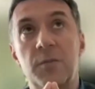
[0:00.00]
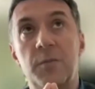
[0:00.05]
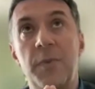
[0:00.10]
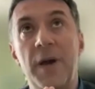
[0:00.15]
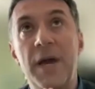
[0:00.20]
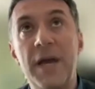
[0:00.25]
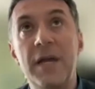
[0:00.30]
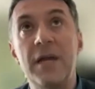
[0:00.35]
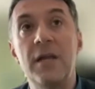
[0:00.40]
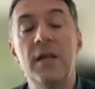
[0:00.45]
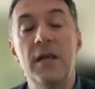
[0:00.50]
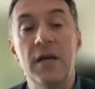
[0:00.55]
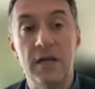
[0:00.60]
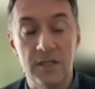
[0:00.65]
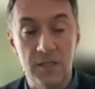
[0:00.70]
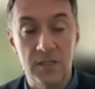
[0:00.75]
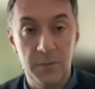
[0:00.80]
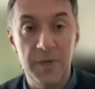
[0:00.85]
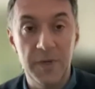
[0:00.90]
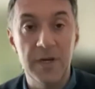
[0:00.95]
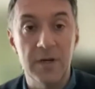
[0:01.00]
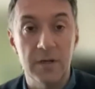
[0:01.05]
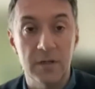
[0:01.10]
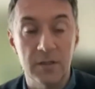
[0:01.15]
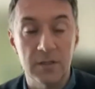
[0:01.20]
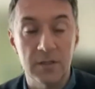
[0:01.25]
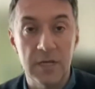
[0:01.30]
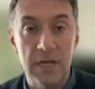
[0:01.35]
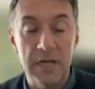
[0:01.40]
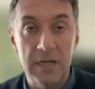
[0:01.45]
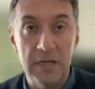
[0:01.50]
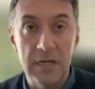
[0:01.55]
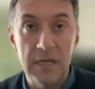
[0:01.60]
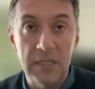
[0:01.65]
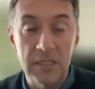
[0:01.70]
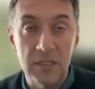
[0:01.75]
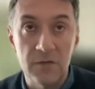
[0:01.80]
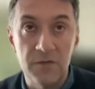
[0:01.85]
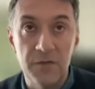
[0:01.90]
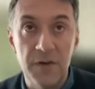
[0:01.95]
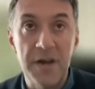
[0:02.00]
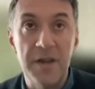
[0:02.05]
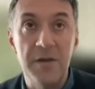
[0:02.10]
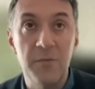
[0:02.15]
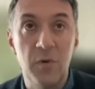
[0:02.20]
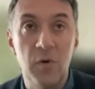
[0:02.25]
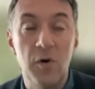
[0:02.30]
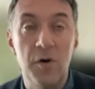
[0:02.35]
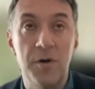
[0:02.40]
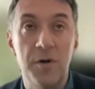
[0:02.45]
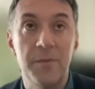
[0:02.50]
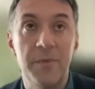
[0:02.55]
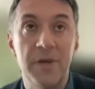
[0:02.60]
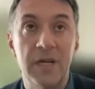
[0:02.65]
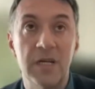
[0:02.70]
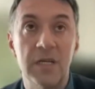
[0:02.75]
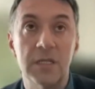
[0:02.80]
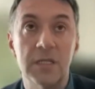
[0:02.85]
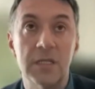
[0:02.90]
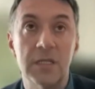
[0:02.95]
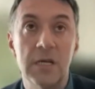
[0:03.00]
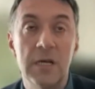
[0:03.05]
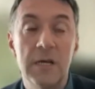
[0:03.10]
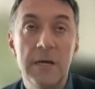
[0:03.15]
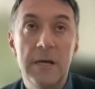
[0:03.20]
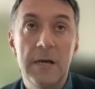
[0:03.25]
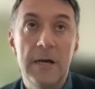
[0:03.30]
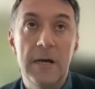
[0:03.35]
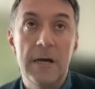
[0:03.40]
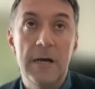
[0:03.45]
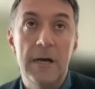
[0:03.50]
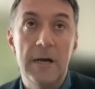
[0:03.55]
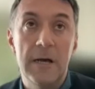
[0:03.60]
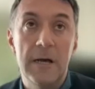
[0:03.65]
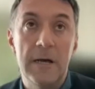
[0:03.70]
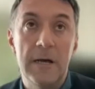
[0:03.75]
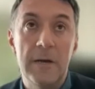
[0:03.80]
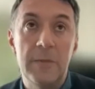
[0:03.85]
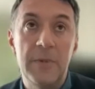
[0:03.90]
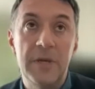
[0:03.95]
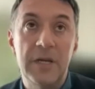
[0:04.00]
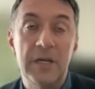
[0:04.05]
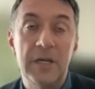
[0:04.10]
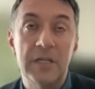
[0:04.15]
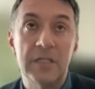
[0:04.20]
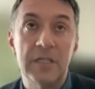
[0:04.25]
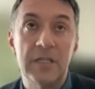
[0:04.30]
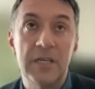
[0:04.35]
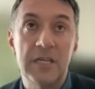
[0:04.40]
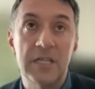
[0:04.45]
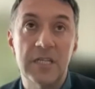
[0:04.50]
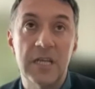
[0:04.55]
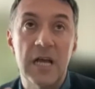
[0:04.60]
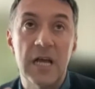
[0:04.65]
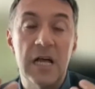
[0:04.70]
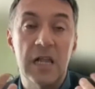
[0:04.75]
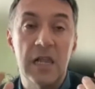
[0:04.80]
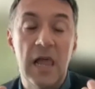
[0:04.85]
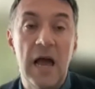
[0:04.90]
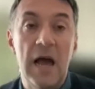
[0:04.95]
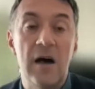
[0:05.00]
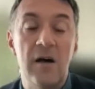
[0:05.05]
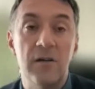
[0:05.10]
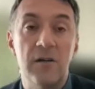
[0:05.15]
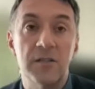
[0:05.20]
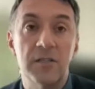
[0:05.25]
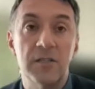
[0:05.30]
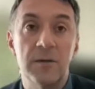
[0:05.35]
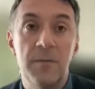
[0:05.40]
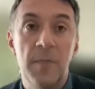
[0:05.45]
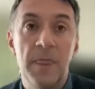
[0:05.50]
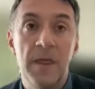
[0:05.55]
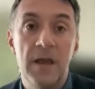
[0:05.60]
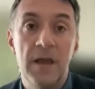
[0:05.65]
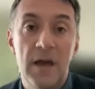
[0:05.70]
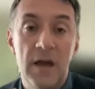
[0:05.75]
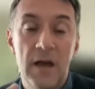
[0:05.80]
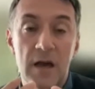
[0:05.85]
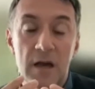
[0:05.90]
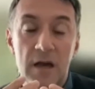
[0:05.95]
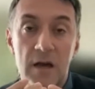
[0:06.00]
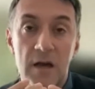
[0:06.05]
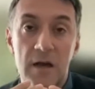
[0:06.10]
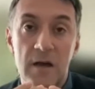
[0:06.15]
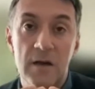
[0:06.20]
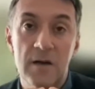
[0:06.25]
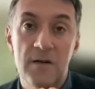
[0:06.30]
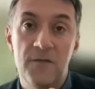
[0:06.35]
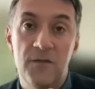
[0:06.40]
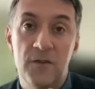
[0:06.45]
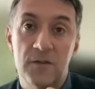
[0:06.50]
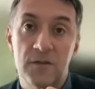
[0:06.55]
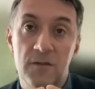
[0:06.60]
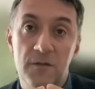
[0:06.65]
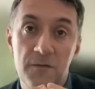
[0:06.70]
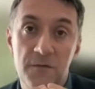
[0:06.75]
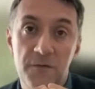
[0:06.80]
pain experience, and it's very important because this allows for